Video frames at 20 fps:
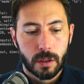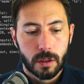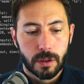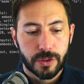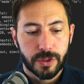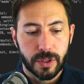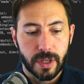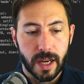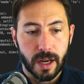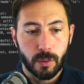
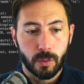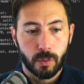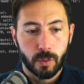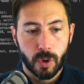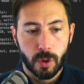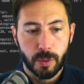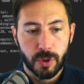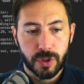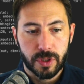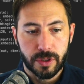So now
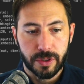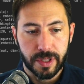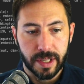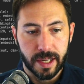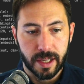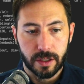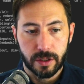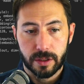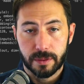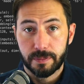we're almost near the
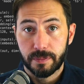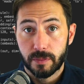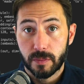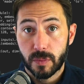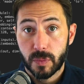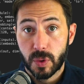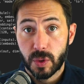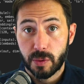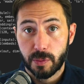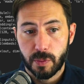end
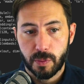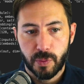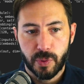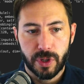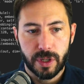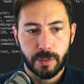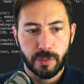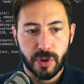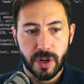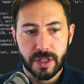
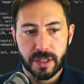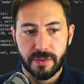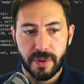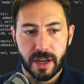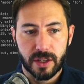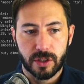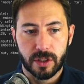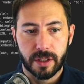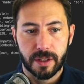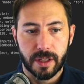pretty impressive
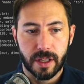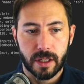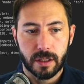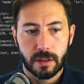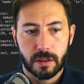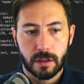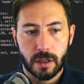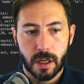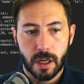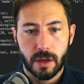actually that
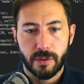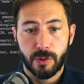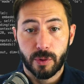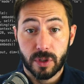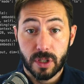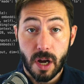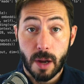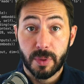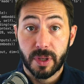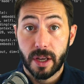uh, for
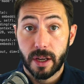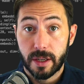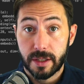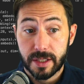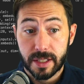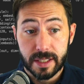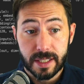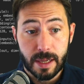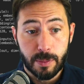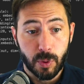as complicated
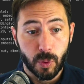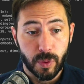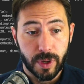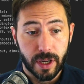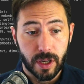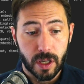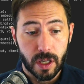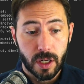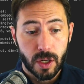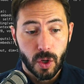as example we
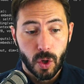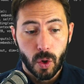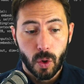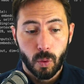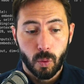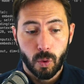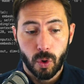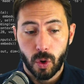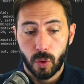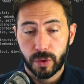are,
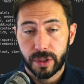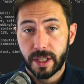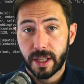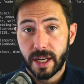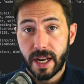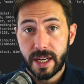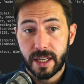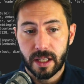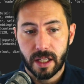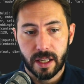we're only
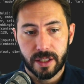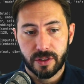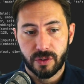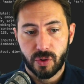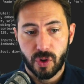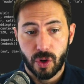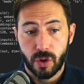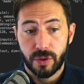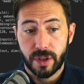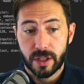at 80 lines of
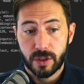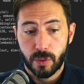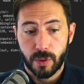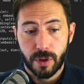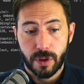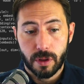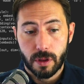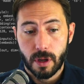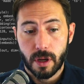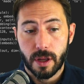code, and that's
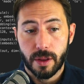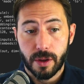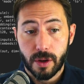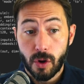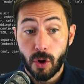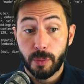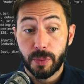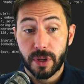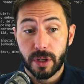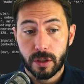with uh, the
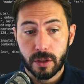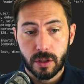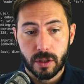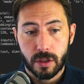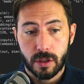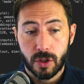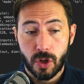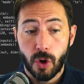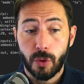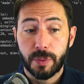copious,
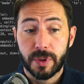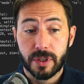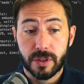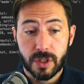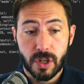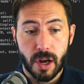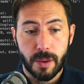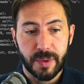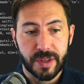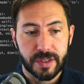
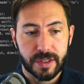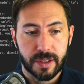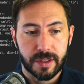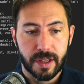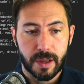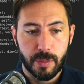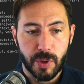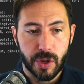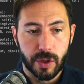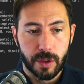copious comments that
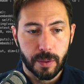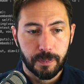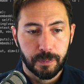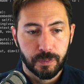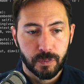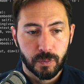they make.